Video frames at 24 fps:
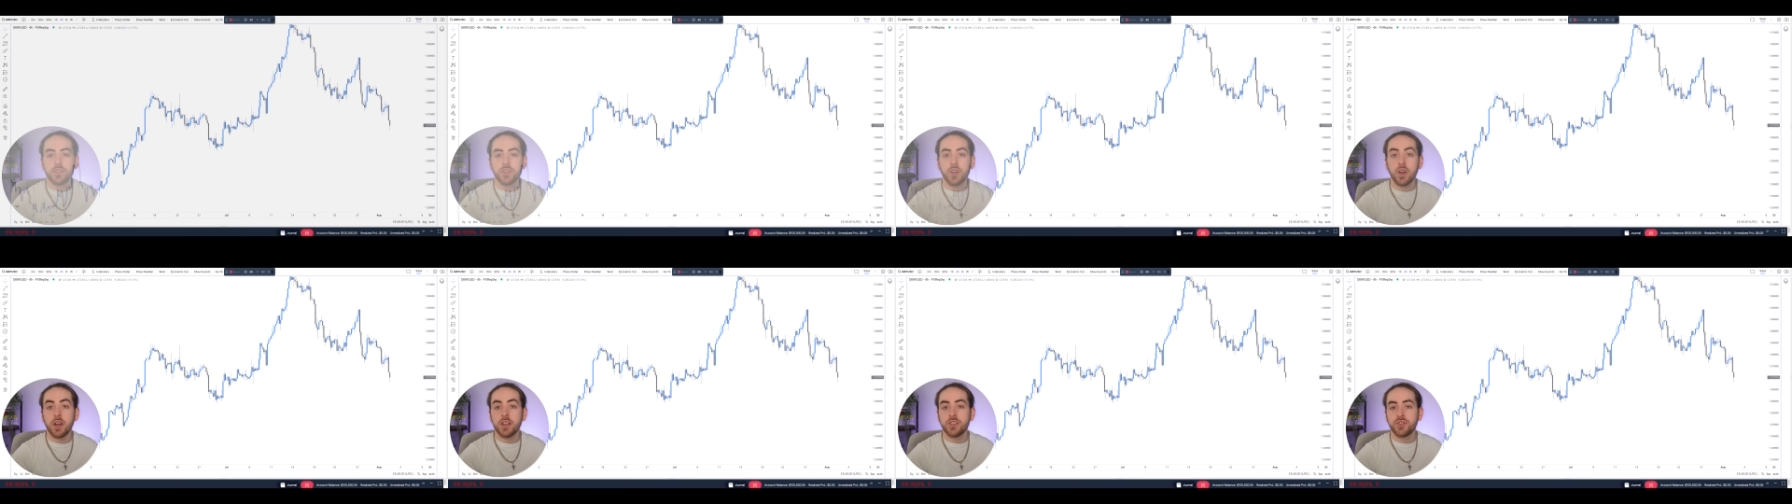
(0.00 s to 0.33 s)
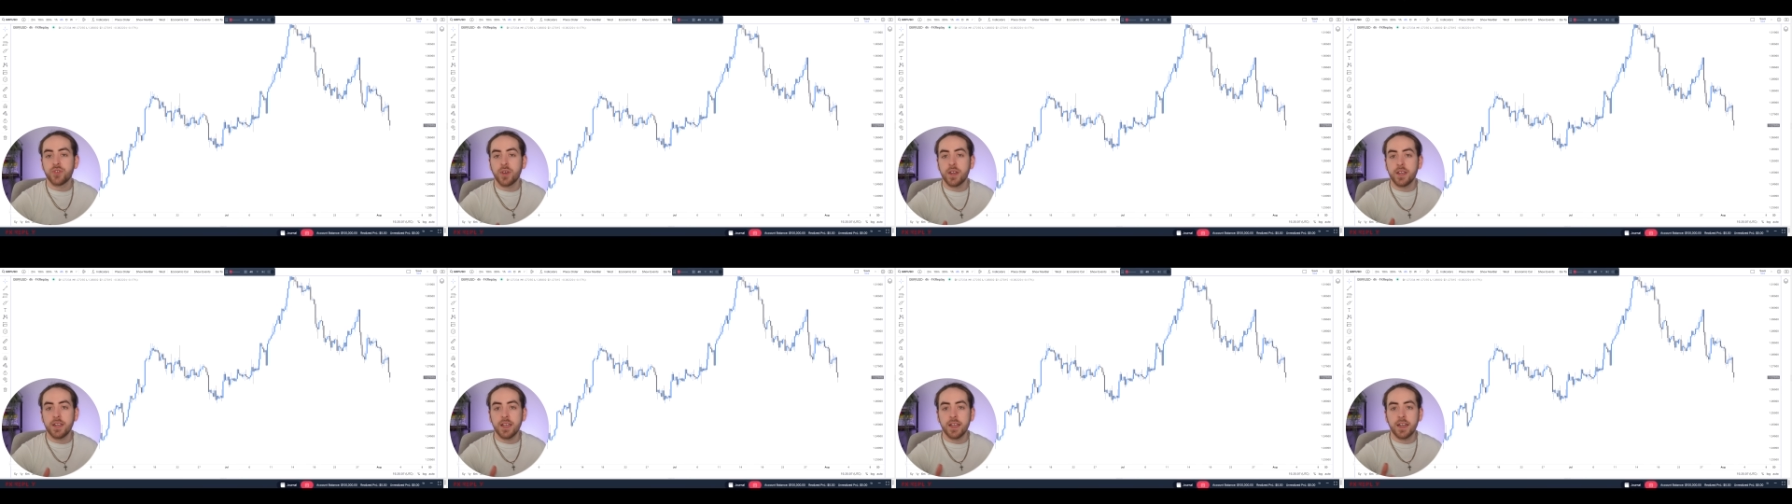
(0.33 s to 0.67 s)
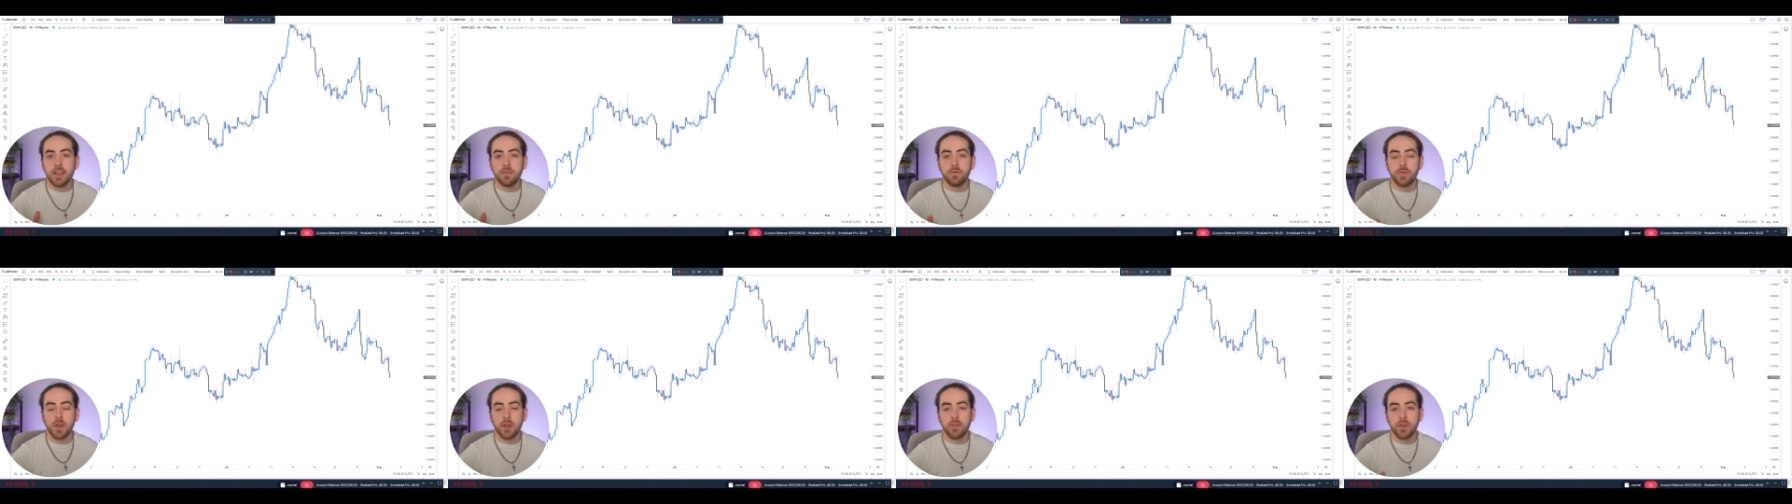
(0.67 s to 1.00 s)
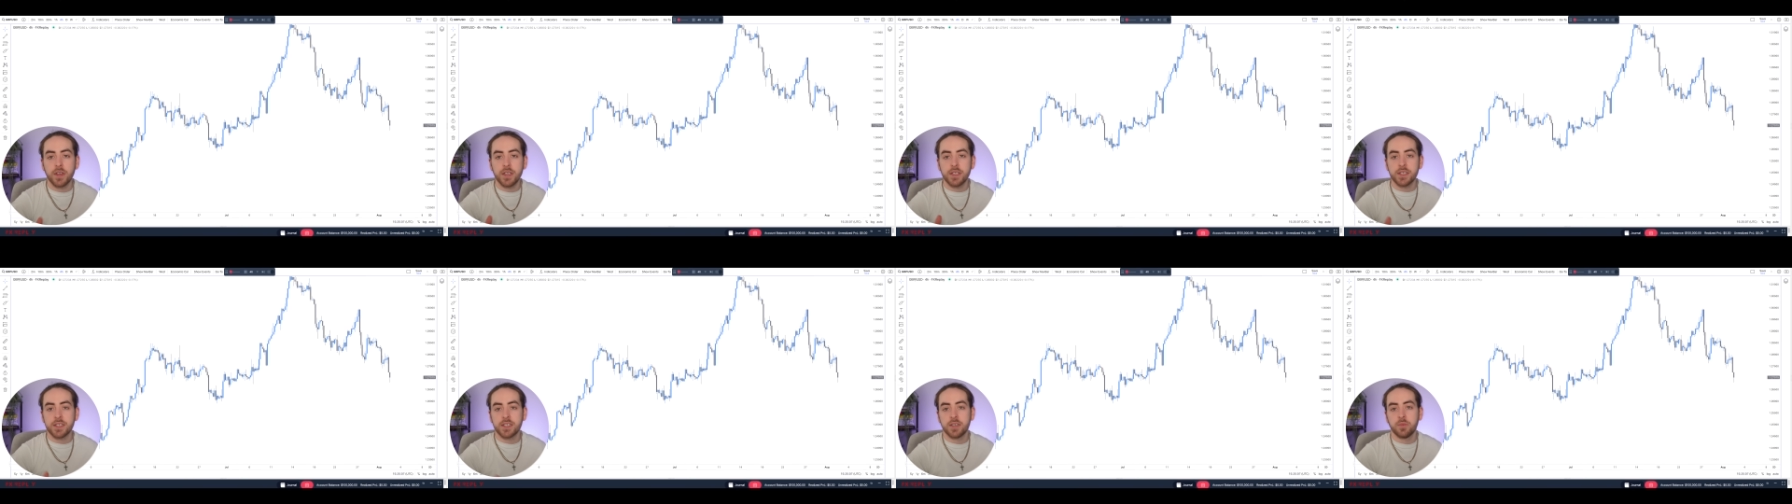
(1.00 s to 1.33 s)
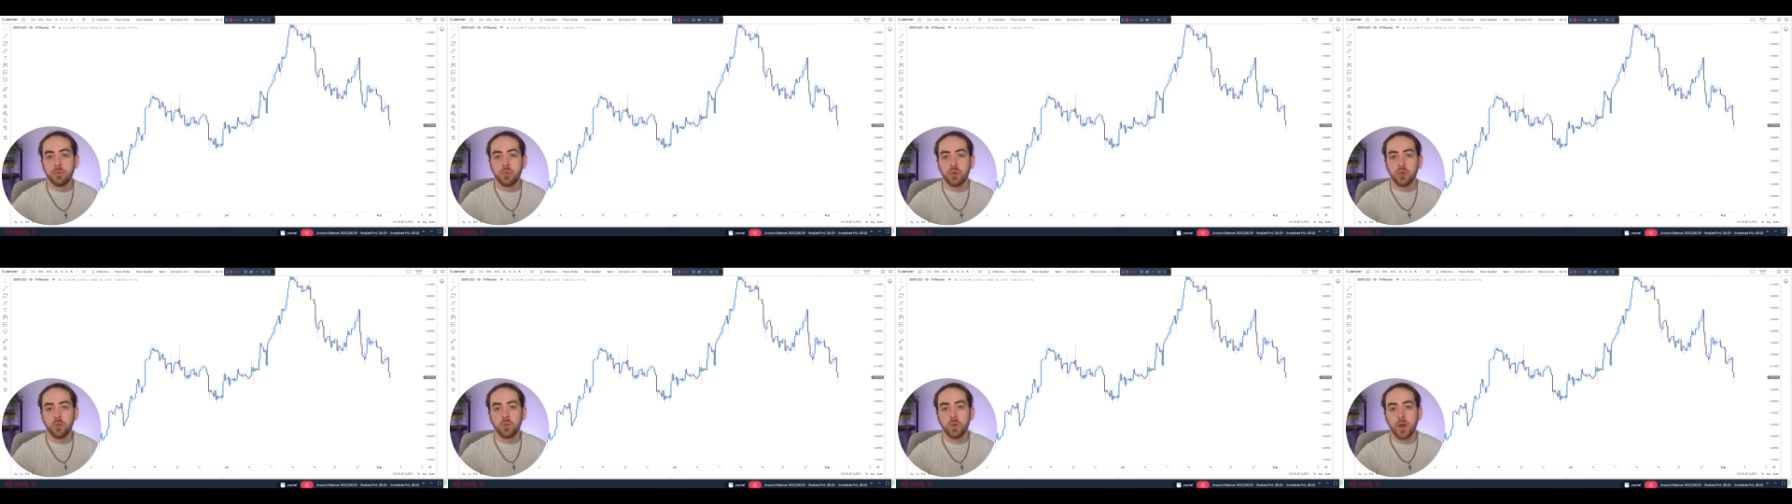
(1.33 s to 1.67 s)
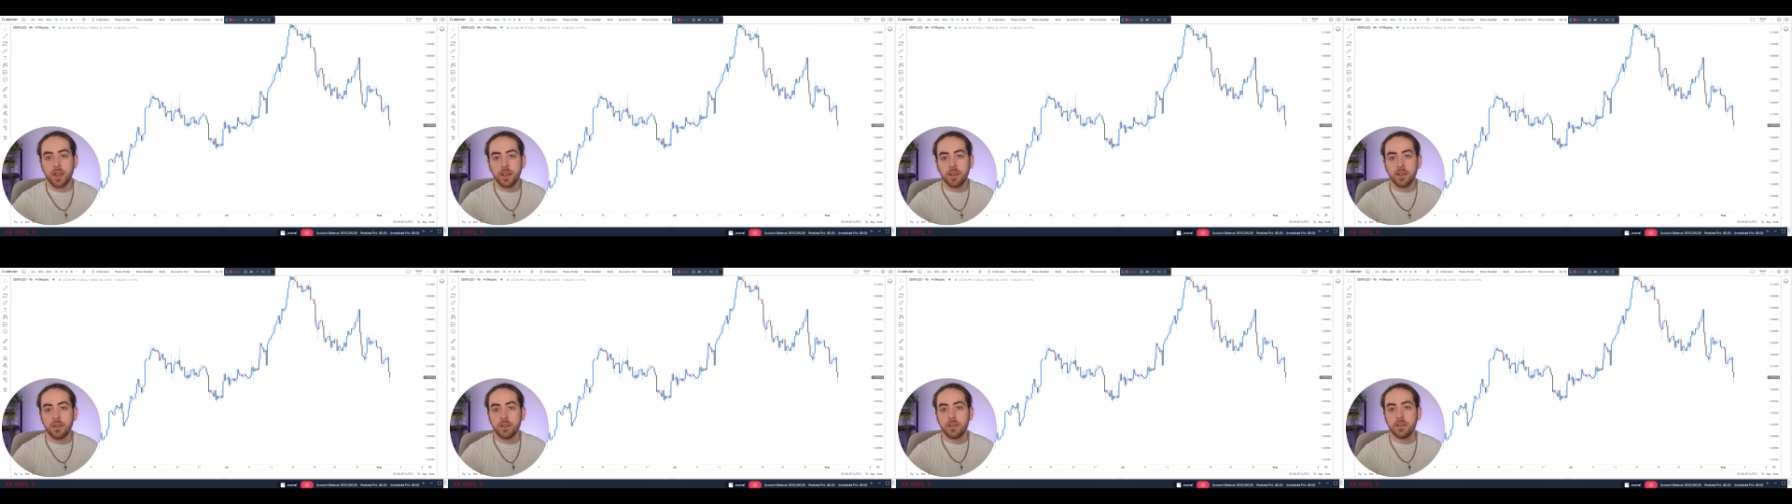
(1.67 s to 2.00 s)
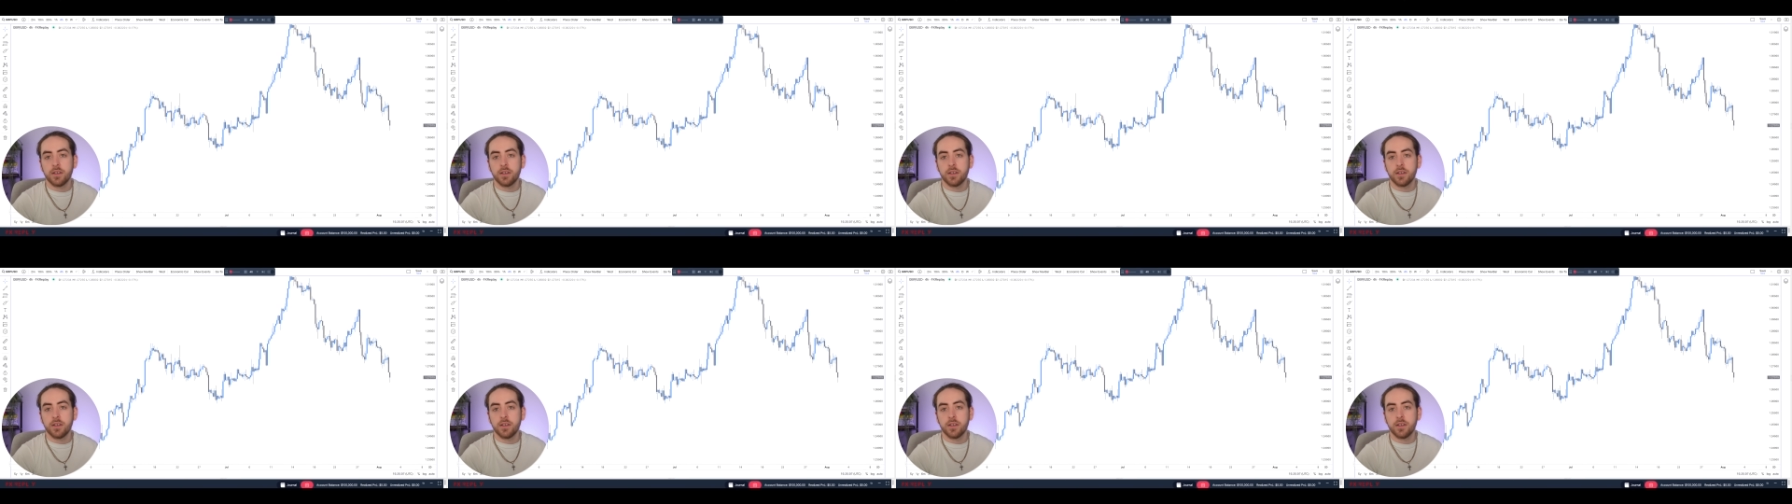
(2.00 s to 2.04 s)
So I trade in a very simple way.